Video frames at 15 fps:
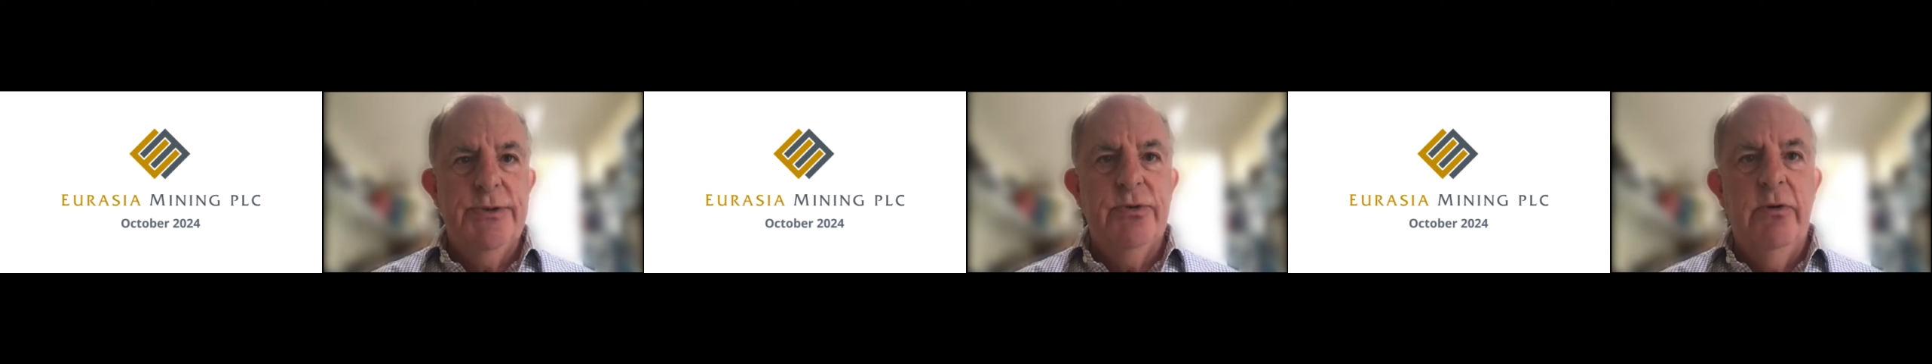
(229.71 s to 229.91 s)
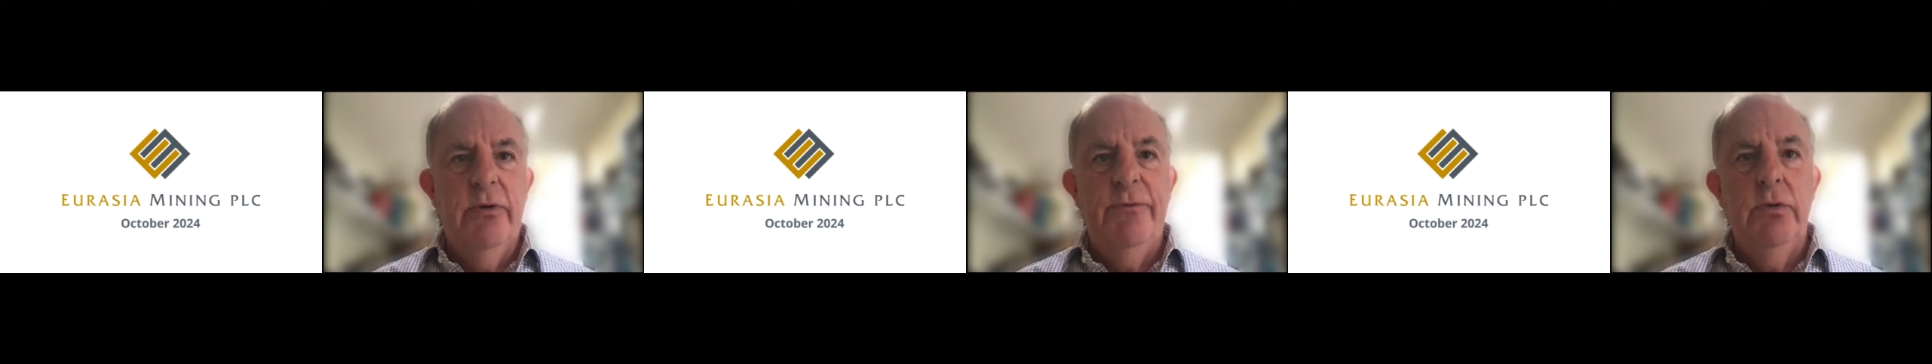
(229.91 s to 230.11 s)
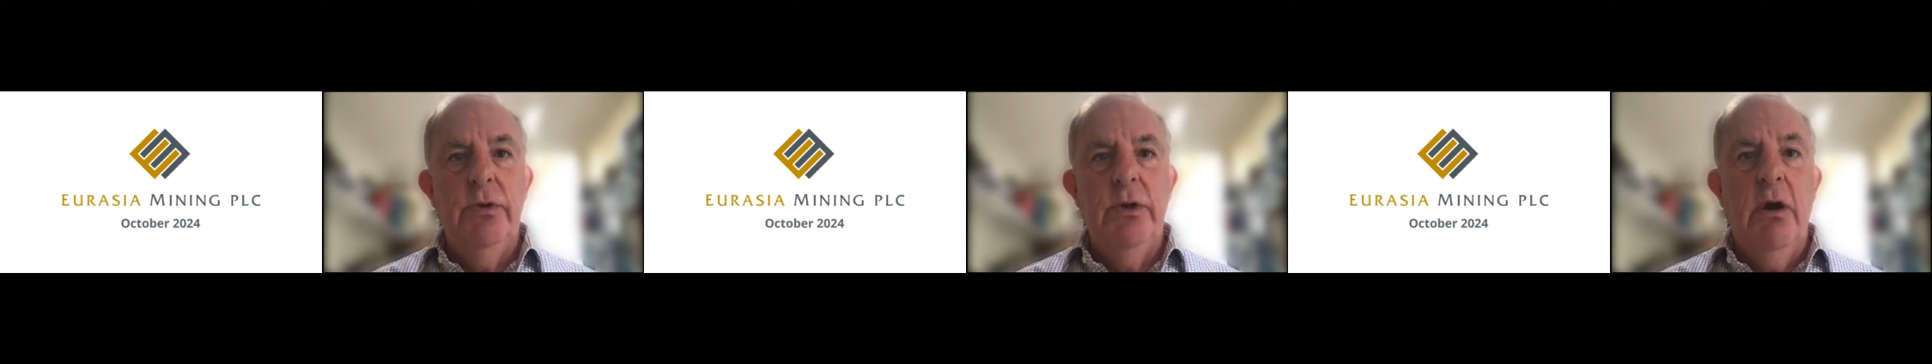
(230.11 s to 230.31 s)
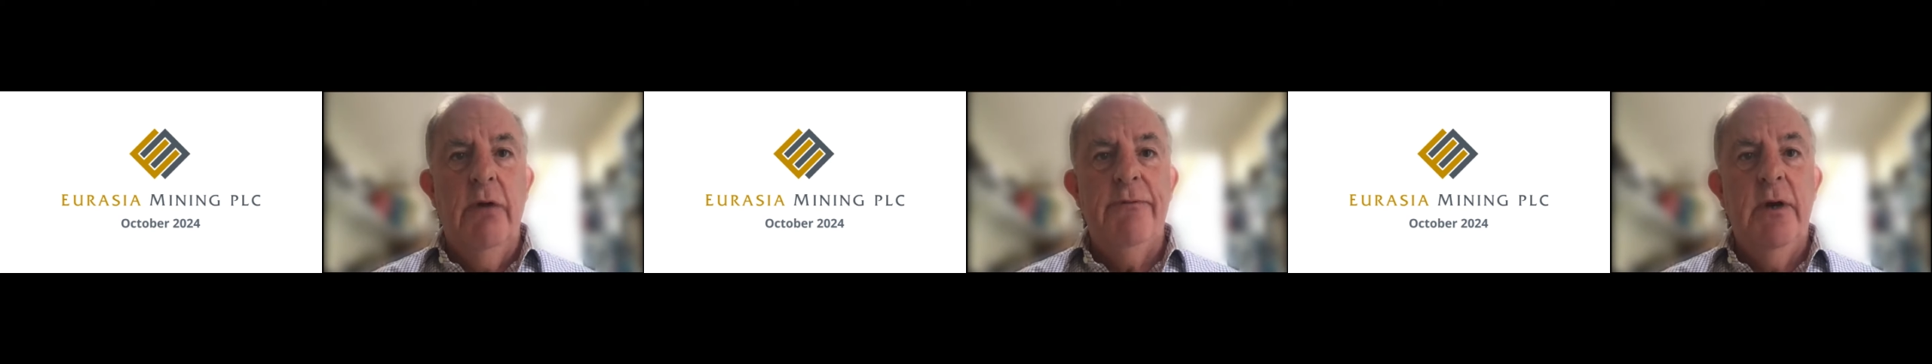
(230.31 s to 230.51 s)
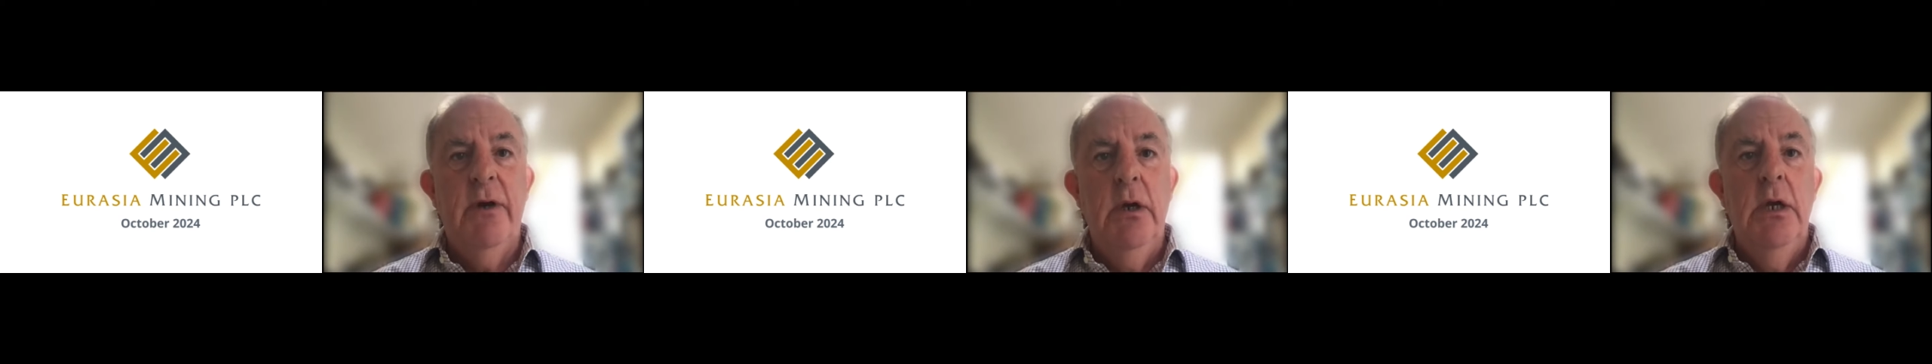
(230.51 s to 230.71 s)
to review the
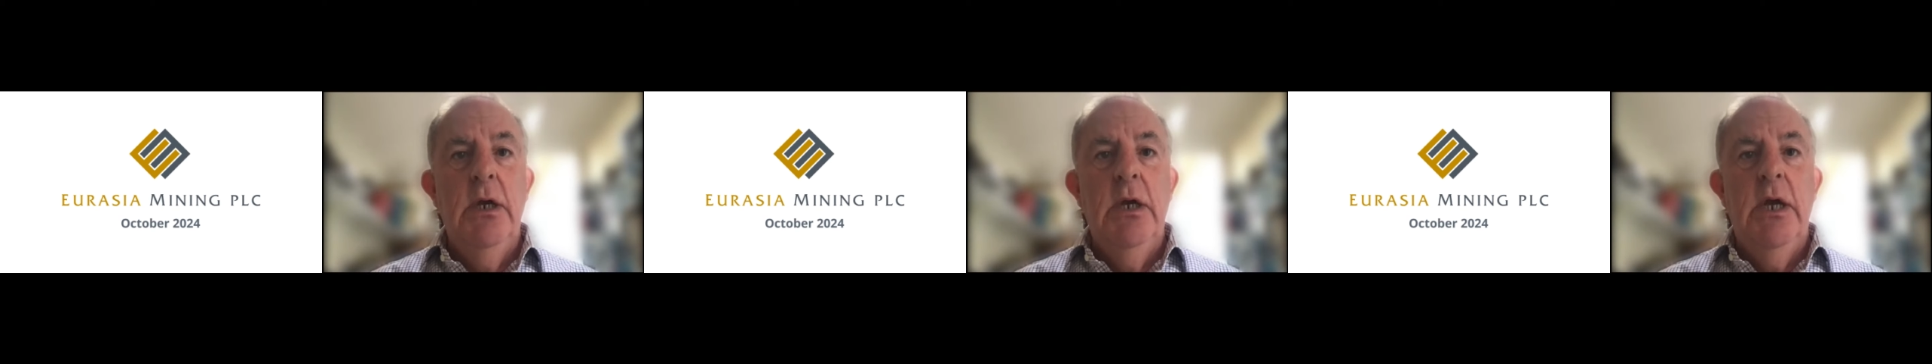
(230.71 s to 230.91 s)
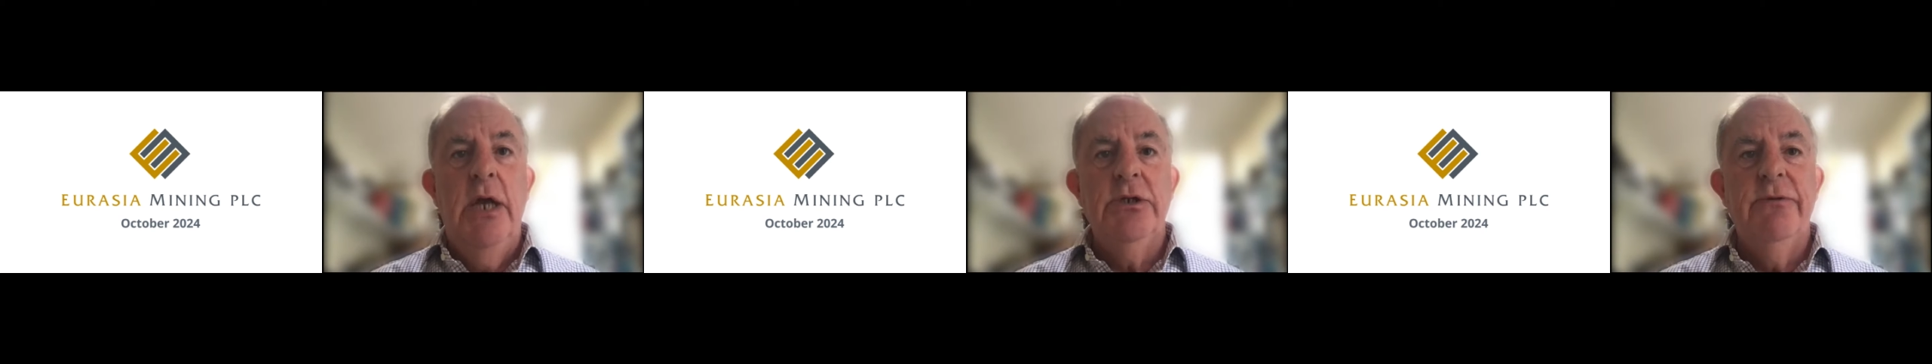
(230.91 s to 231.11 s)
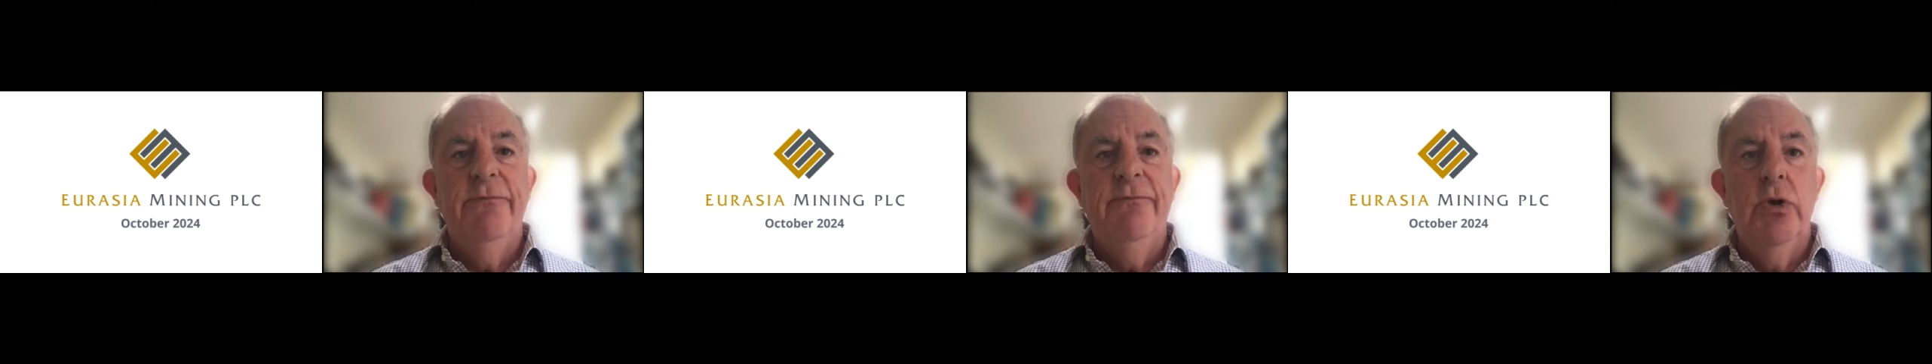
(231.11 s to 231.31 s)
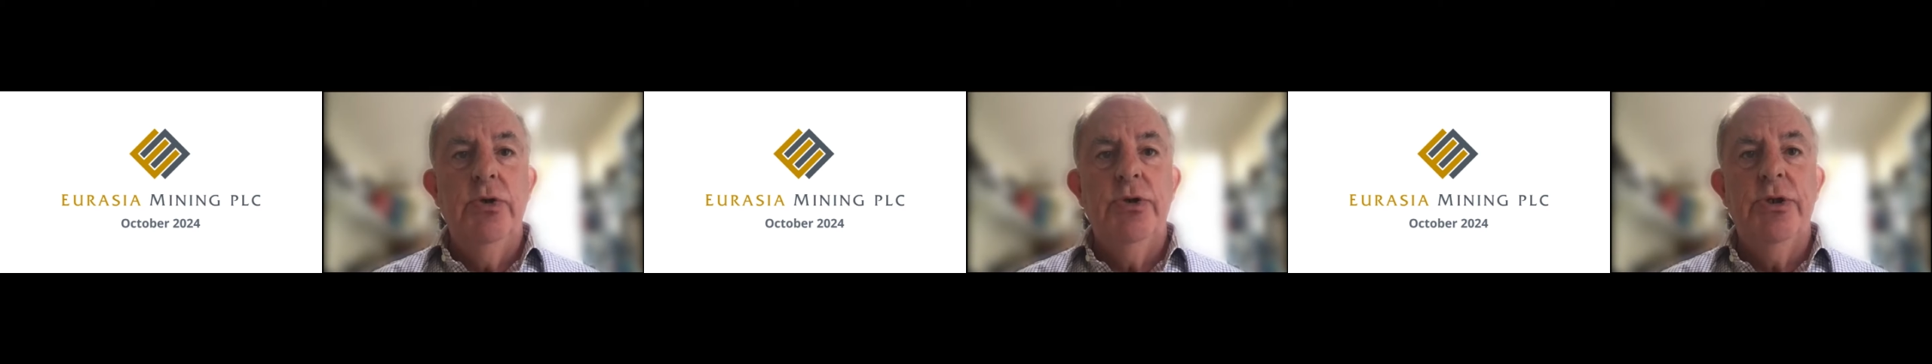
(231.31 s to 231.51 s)
offer and to vote